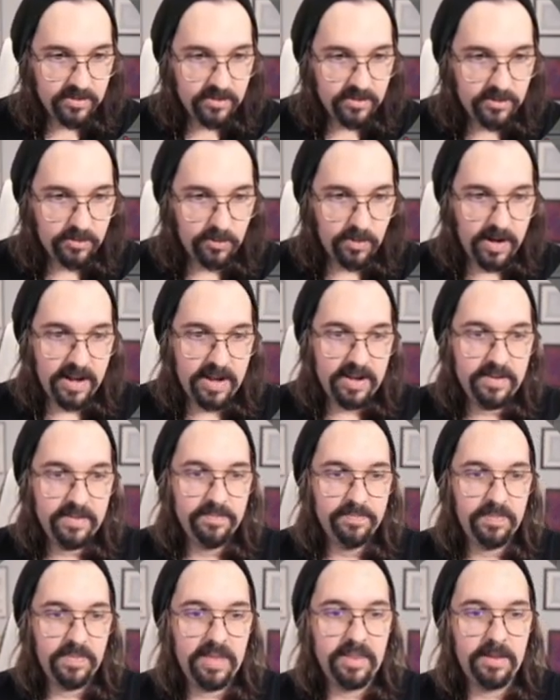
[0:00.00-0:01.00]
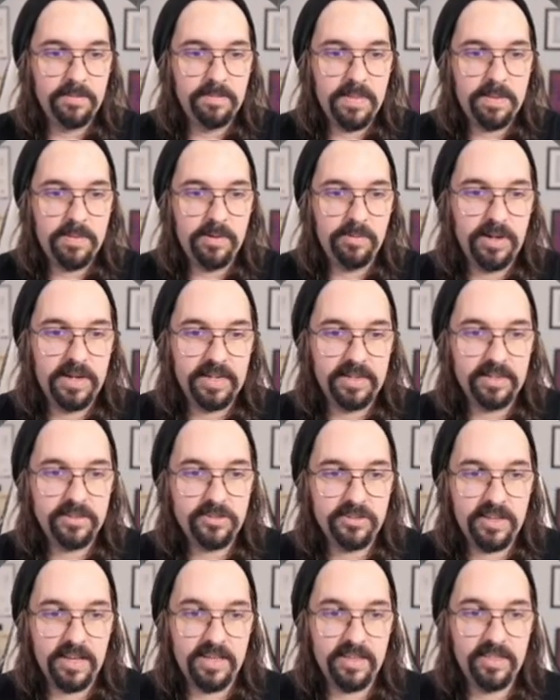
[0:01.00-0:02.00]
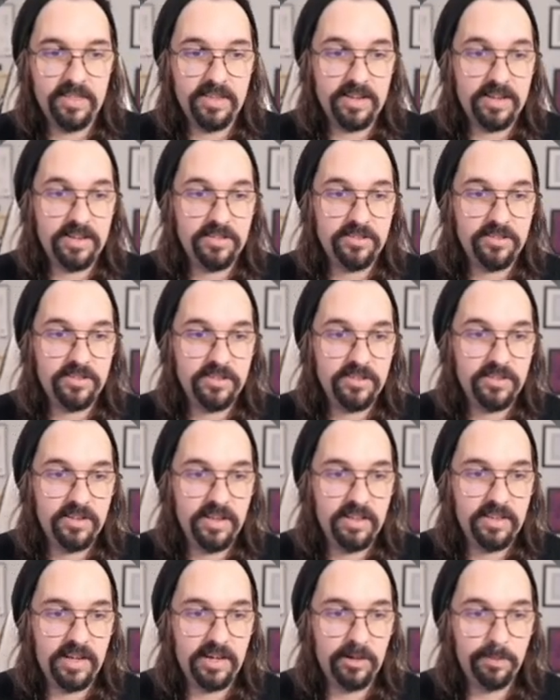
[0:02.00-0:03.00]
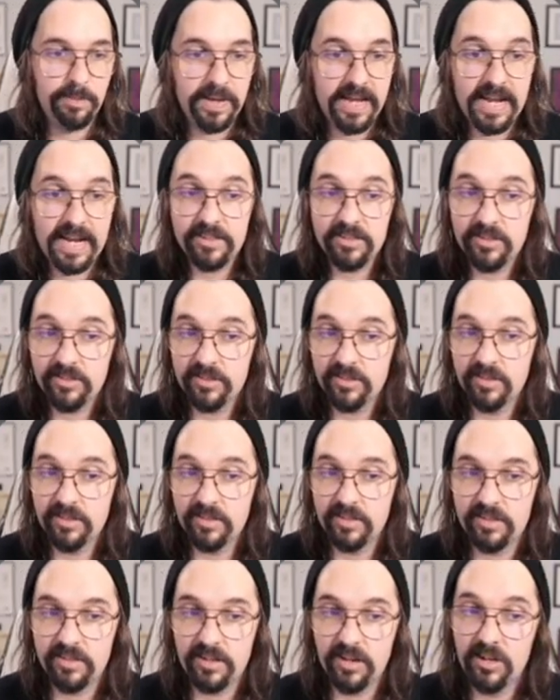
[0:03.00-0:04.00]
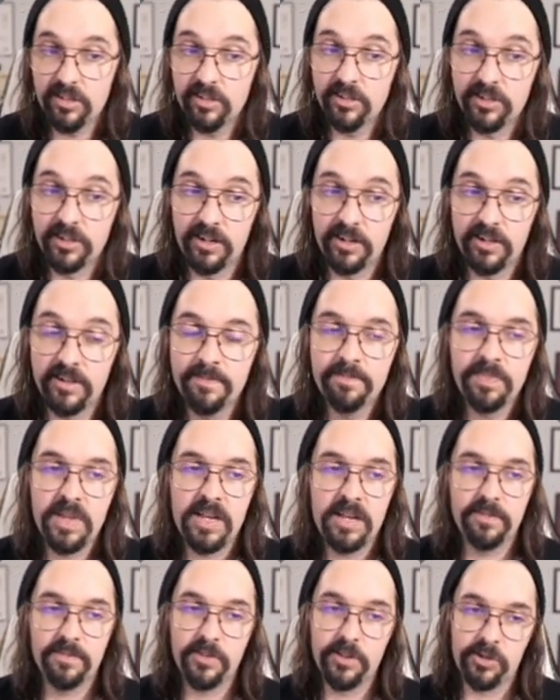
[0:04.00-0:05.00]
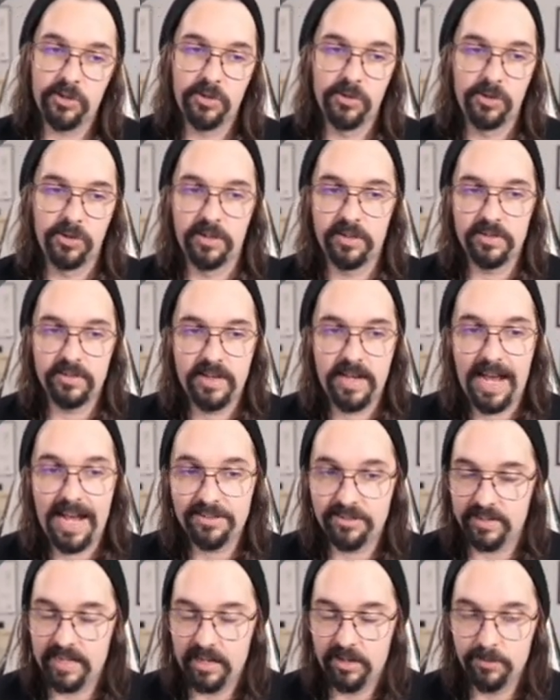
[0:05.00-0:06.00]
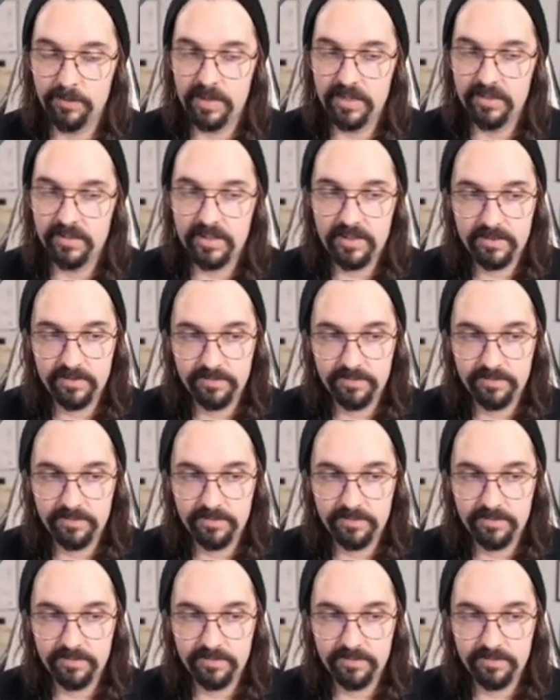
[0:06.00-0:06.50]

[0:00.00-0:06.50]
Right? And then maybe we can extend these, and that'll paint the color of the chord as a counter melody.